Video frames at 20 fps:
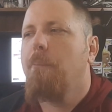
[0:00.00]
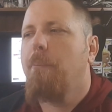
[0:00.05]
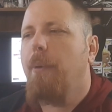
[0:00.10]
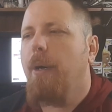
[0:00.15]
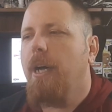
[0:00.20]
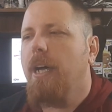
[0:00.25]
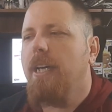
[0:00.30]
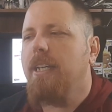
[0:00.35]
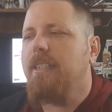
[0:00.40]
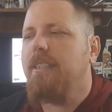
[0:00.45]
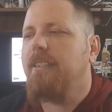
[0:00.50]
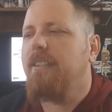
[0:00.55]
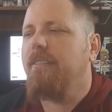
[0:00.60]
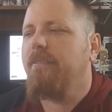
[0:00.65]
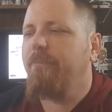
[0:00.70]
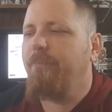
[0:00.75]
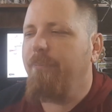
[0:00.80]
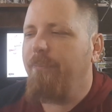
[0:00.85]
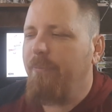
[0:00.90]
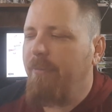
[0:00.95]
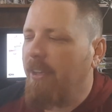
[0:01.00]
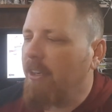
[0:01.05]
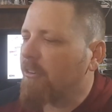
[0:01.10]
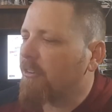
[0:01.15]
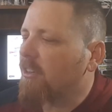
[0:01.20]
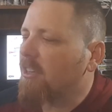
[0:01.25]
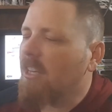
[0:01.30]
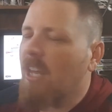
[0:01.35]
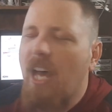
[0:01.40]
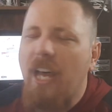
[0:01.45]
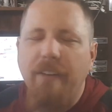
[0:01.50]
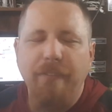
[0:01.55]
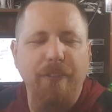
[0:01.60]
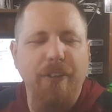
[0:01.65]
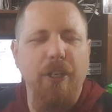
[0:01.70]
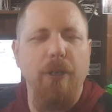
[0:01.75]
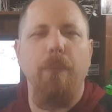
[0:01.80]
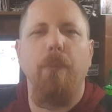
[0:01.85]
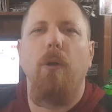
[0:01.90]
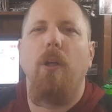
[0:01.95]
but there's a lot of
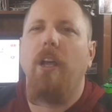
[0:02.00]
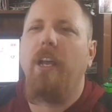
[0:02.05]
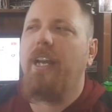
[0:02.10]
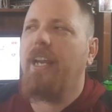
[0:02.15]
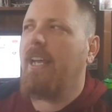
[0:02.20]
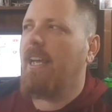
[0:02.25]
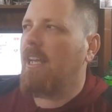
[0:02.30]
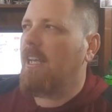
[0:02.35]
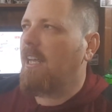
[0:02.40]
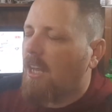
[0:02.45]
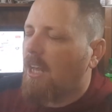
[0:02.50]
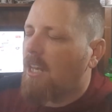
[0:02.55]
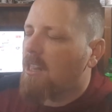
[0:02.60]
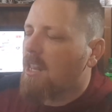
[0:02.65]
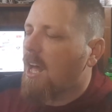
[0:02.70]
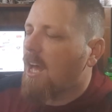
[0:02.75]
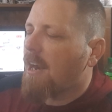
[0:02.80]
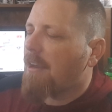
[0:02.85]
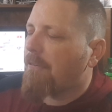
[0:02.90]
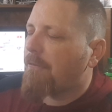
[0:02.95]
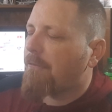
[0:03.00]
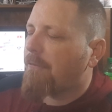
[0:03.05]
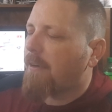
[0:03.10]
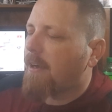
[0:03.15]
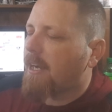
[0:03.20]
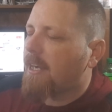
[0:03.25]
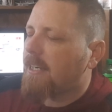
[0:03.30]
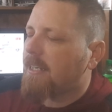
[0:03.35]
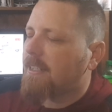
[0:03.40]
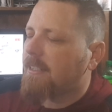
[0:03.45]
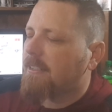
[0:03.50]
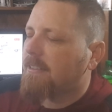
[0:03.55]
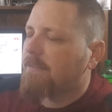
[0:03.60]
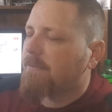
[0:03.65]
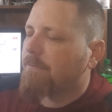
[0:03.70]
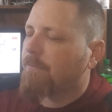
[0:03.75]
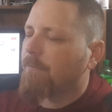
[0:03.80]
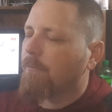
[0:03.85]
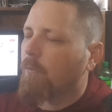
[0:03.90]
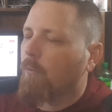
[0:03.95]
humor in it, a lot of fun
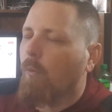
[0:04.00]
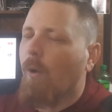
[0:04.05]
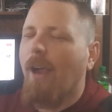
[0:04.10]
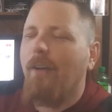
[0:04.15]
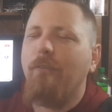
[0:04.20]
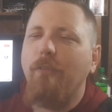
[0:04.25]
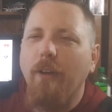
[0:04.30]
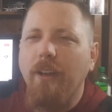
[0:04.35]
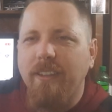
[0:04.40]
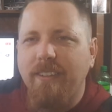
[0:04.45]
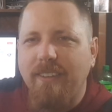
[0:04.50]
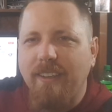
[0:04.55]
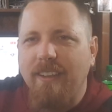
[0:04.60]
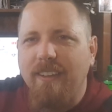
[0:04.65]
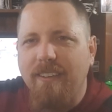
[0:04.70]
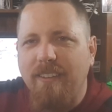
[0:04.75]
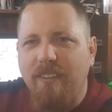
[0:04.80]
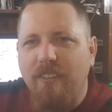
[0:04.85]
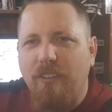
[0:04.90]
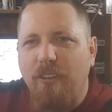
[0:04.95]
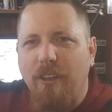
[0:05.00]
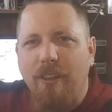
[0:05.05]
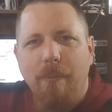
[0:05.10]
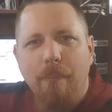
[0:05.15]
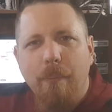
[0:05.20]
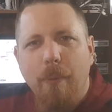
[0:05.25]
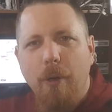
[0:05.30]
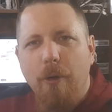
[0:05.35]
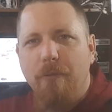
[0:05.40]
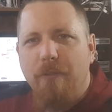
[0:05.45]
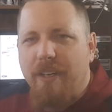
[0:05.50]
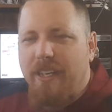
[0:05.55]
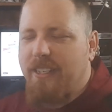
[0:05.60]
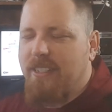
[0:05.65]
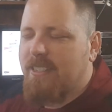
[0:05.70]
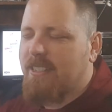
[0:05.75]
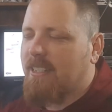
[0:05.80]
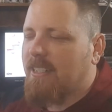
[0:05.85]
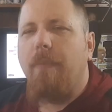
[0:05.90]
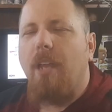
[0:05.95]
references to the
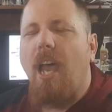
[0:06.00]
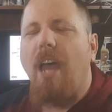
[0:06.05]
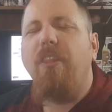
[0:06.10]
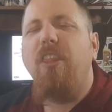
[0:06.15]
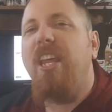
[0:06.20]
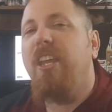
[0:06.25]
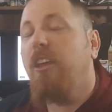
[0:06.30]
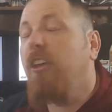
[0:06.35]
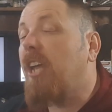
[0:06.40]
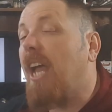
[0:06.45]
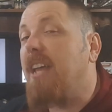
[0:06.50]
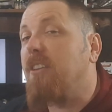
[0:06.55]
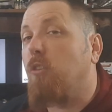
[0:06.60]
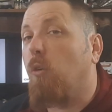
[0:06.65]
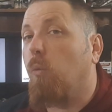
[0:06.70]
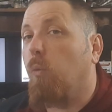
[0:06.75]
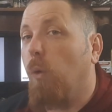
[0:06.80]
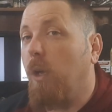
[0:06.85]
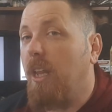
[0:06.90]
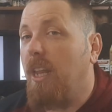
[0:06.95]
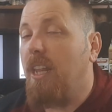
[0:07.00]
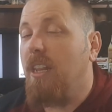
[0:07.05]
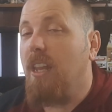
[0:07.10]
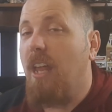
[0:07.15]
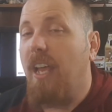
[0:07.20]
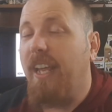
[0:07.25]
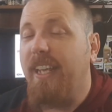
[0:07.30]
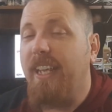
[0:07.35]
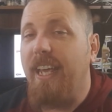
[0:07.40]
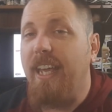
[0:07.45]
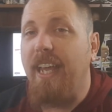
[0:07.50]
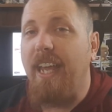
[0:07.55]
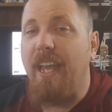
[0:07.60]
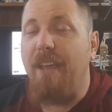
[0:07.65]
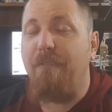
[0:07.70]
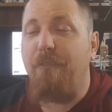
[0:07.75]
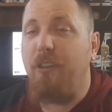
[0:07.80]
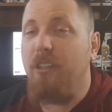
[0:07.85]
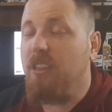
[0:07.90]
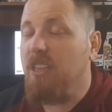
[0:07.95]
movies. I think you guys will really like it.
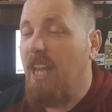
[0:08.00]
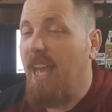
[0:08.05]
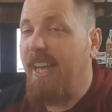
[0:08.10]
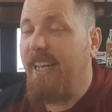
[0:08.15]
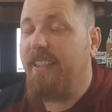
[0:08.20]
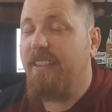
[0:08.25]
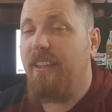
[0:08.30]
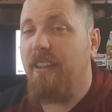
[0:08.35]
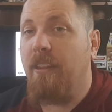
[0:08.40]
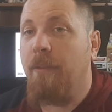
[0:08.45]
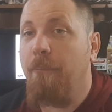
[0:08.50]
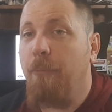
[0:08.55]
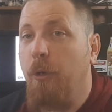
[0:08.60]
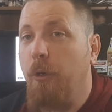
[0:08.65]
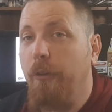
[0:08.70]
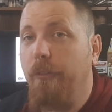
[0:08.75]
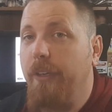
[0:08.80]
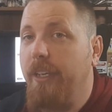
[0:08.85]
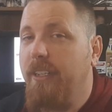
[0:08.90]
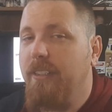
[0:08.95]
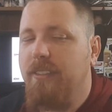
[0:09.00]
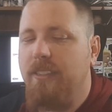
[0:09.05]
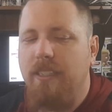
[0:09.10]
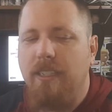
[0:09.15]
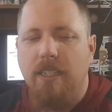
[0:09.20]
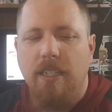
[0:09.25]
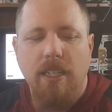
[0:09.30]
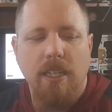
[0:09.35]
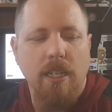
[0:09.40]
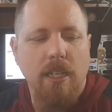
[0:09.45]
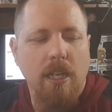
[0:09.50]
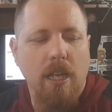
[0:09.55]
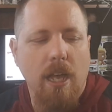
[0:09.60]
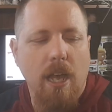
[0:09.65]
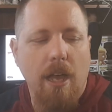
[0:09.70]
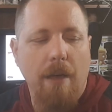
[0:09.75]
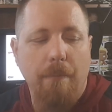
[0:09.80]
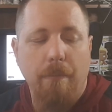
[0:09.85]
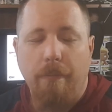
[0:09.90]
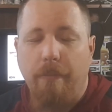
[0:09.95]
If you liked the movies,
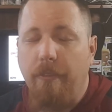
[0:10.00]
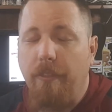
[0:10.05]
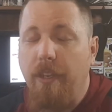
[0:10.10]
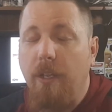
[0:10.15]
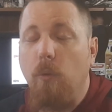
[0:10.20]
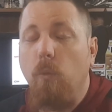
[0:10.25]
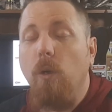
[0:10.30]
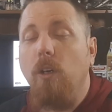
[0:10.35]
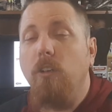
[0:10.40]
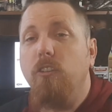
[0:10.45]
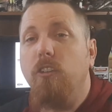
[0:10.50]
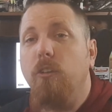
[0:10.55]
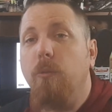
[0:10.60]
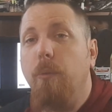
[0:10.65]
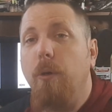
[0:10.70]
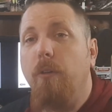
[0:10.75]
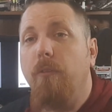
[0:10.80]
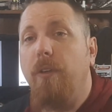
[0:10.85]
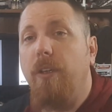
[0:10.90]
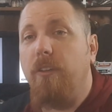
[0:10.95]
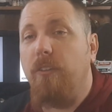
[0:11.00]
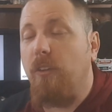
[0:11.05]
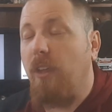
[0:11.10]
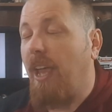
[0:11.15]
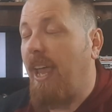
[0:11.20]
um, the original movies,